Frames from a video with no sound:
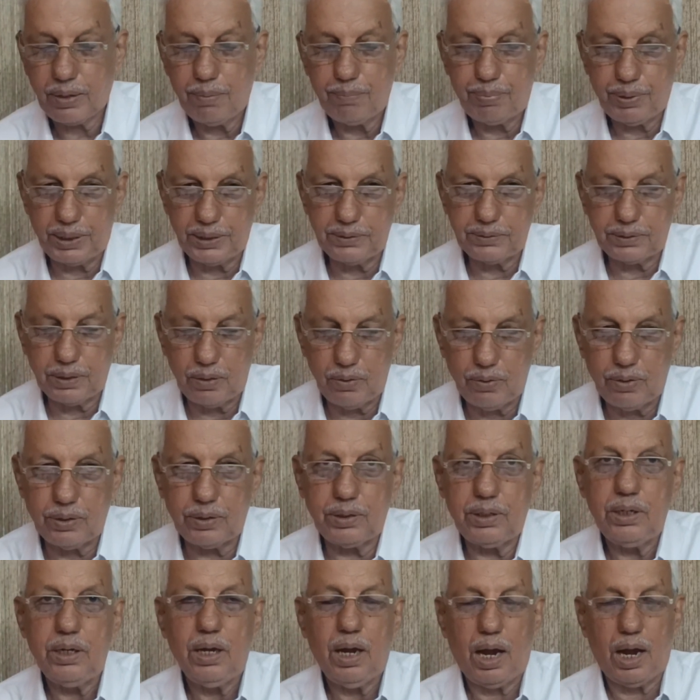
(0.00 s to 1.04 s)
Praise the Lord.
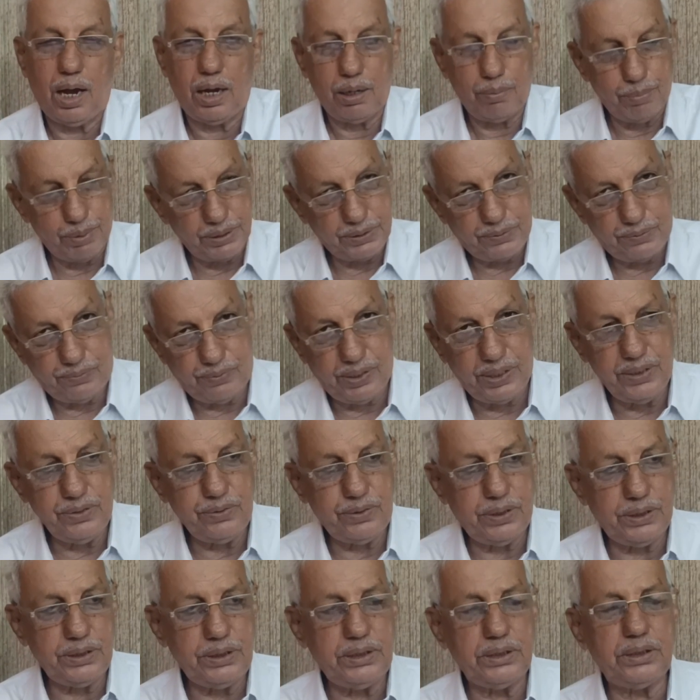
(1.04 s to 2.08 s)
I am a
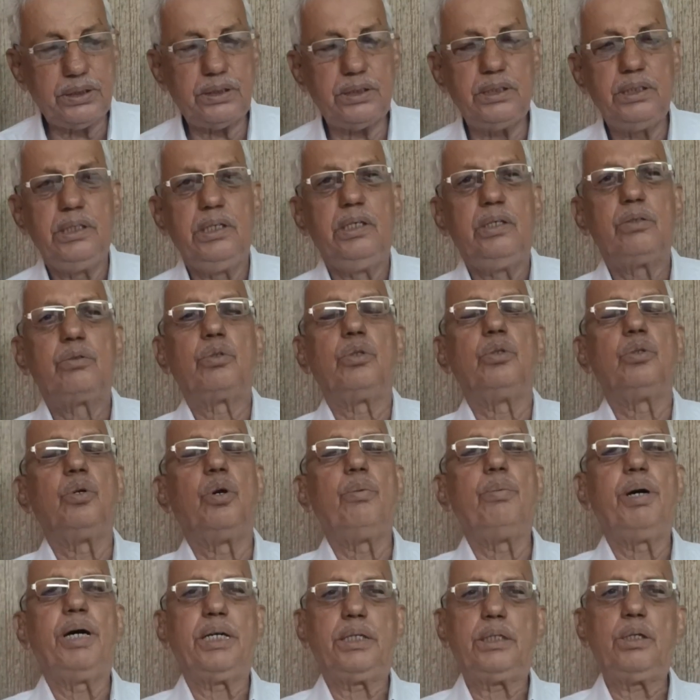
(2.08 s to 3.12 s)
stranger here. So no
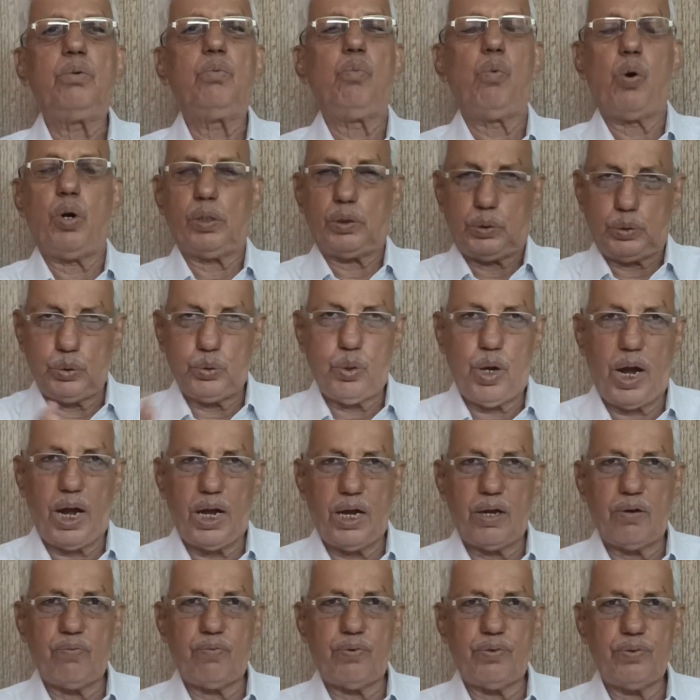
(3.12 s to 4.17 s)
matter what you
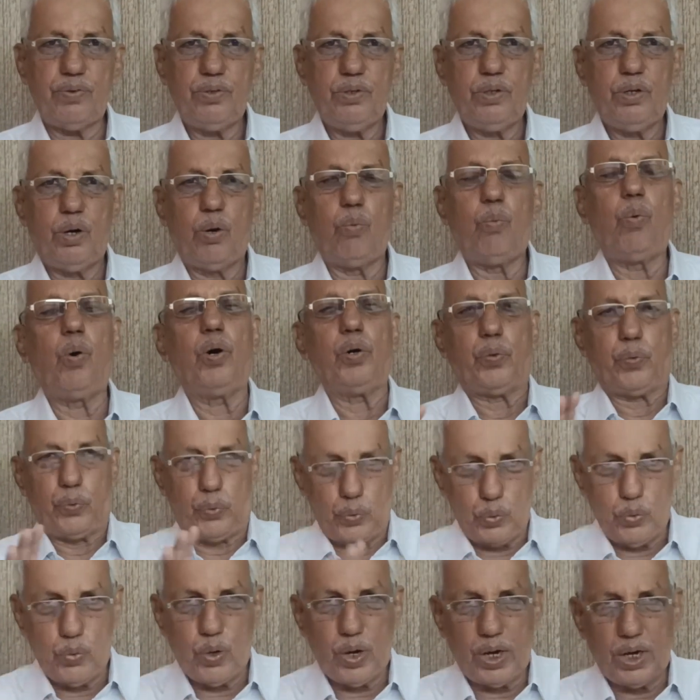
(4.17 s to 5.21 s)
have, what
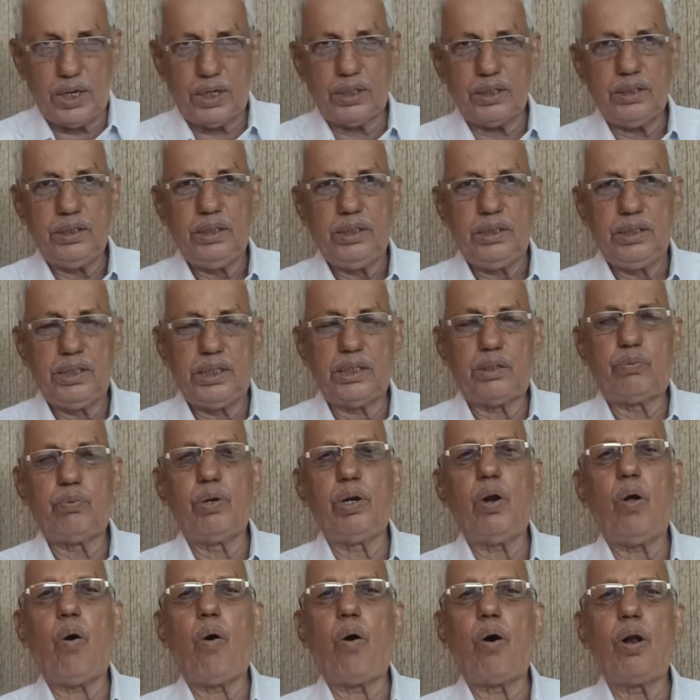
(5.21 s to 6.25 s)
you are, it
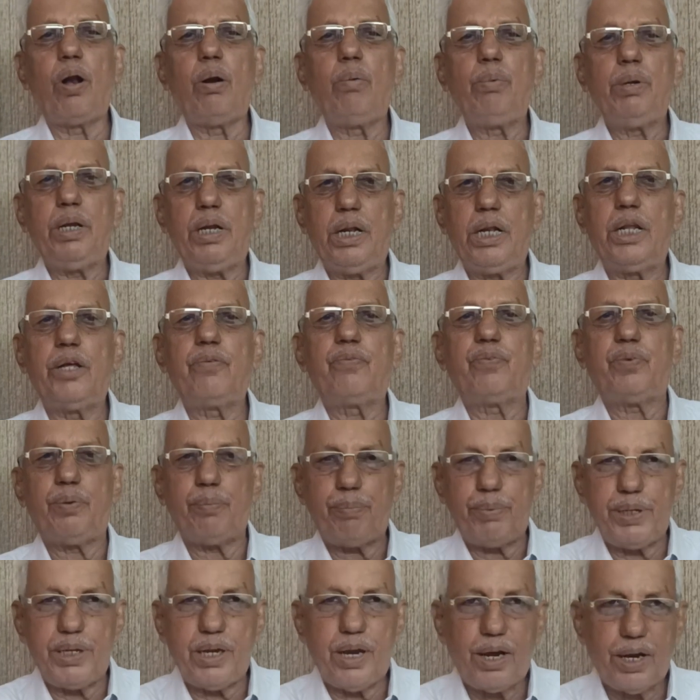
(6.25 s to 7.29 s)
will all be left
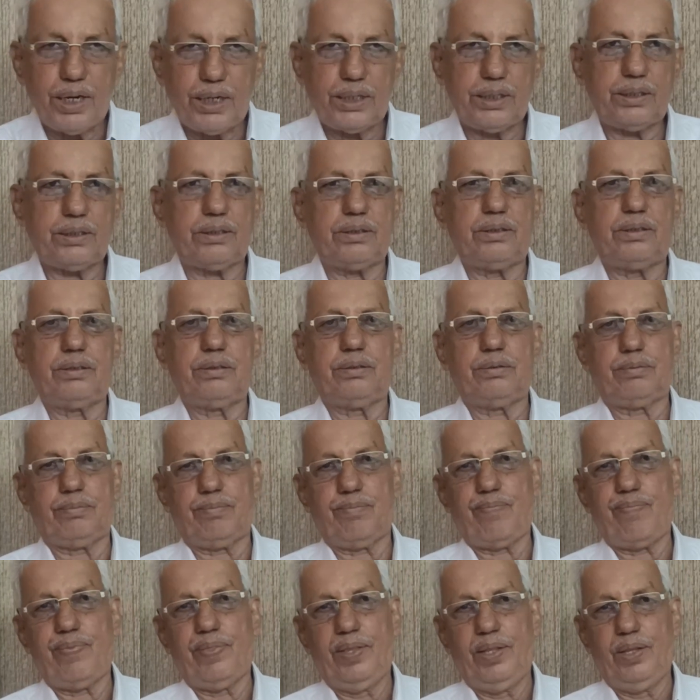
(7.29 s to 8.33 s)
behind.
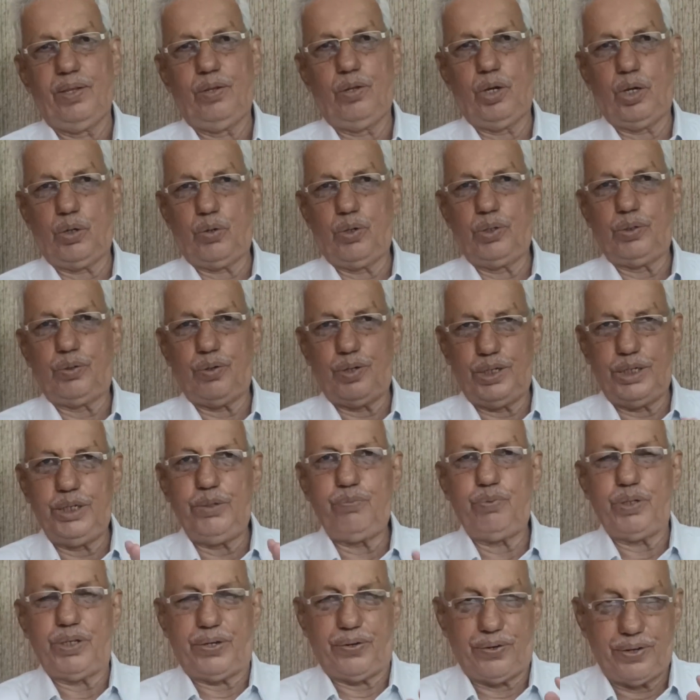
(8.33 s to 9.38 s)
You're going to
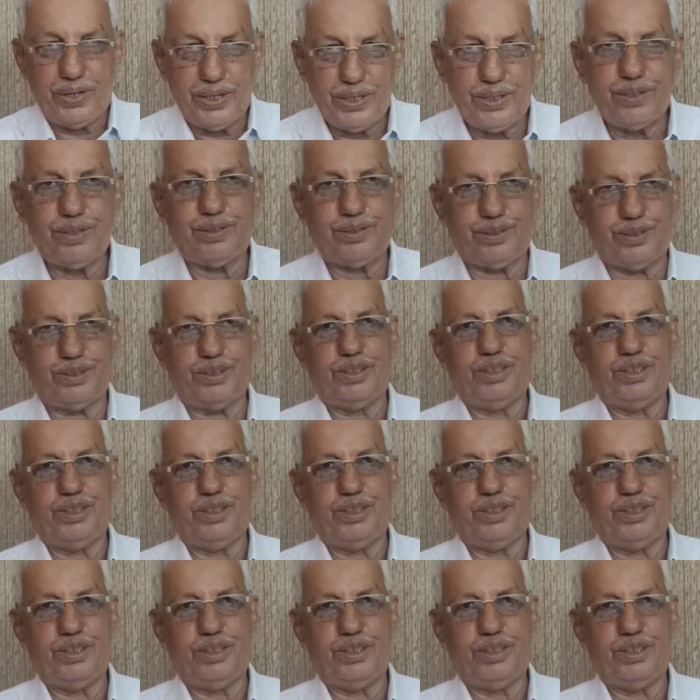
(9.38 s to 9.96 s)
leave it here.